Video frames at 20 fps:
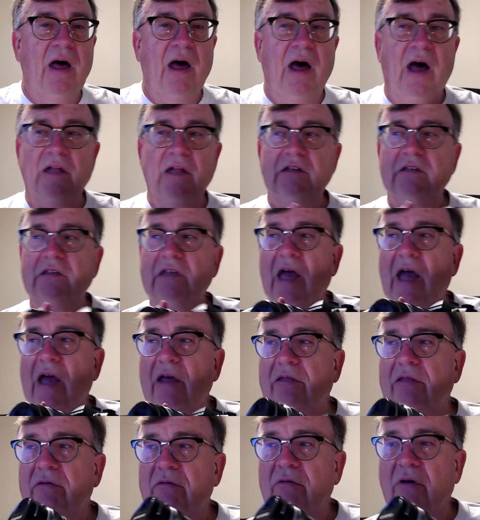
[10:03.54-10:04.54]
I just kind
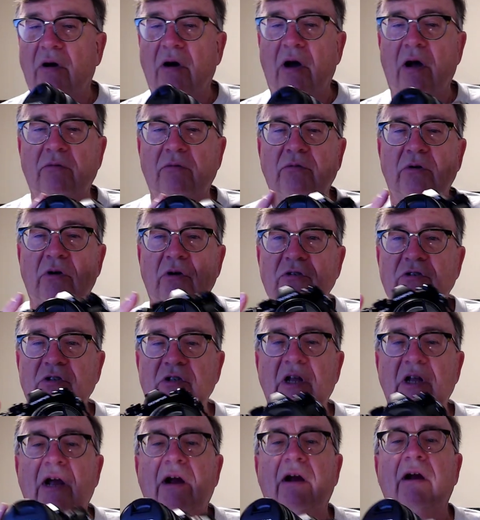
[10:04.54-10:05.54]
of threw a, a real
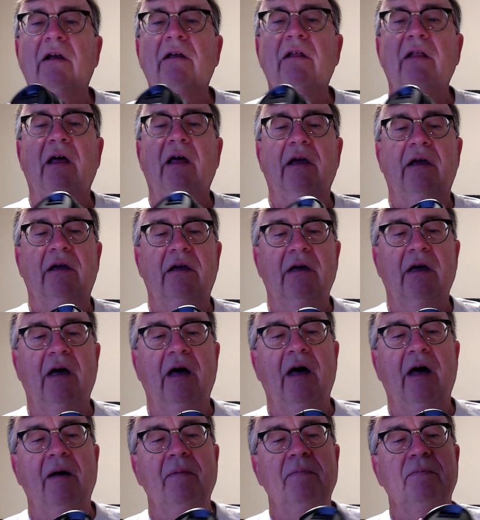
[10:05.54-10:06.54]
generic, like,
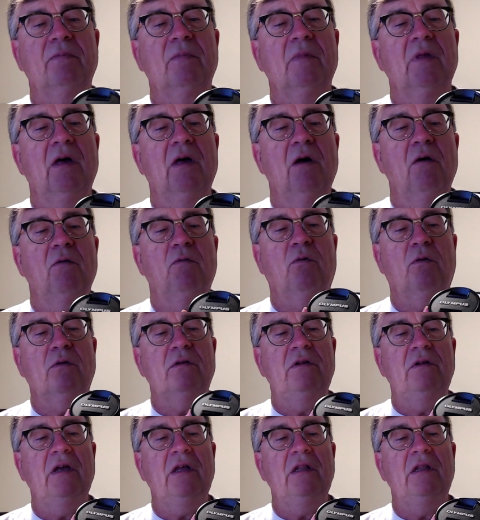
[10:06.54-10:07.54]
um,
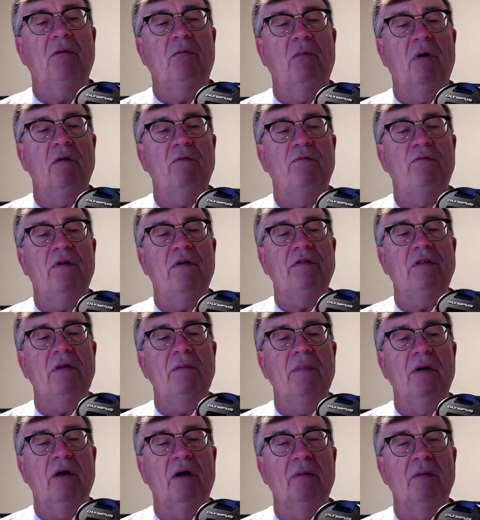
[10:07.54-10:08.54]
14 to 150
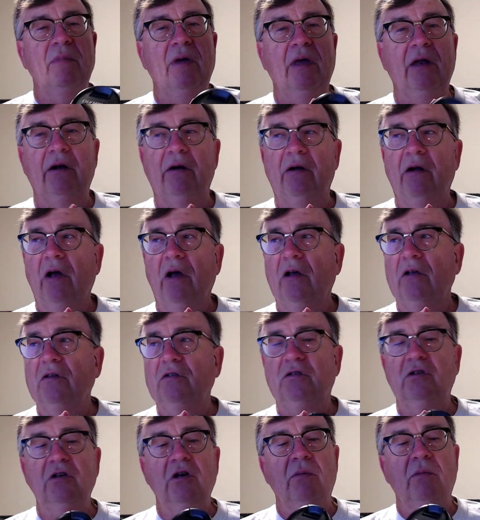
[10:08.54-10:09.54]
millimeter
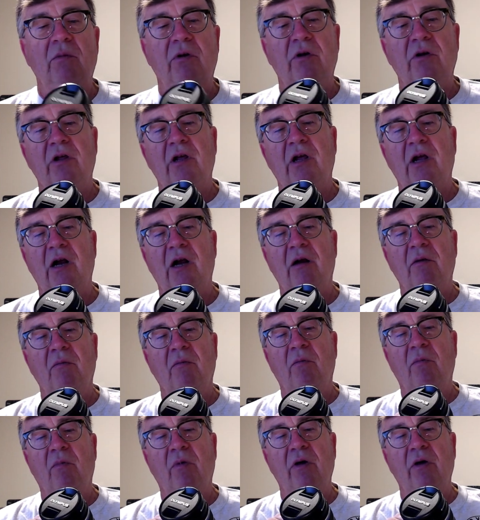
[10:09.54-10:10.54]
zoom on here
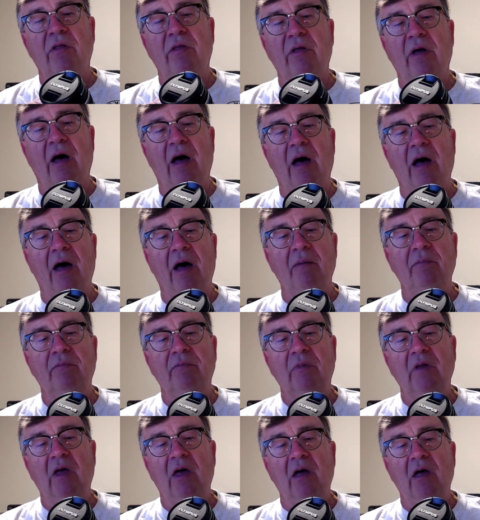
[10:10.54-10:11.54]
with, um,
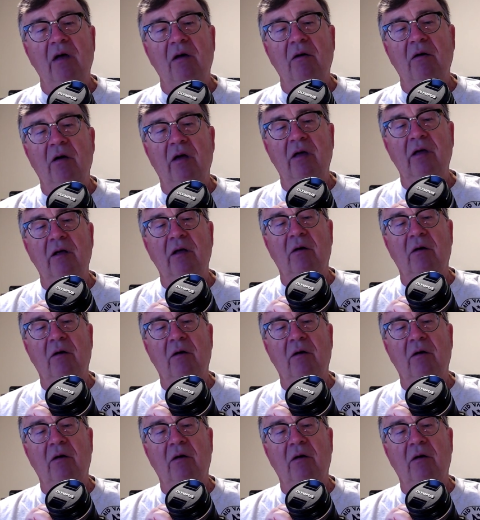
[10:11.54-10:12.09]
you know,